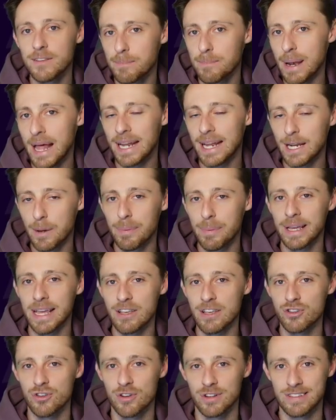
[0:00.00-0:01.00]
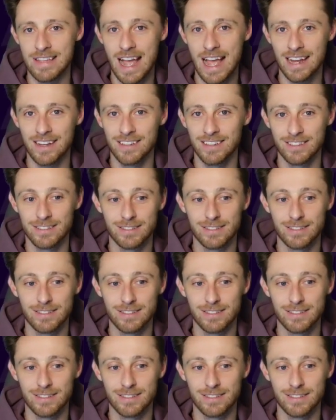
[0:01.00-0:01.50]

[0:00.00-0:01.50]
playing up against your attackers.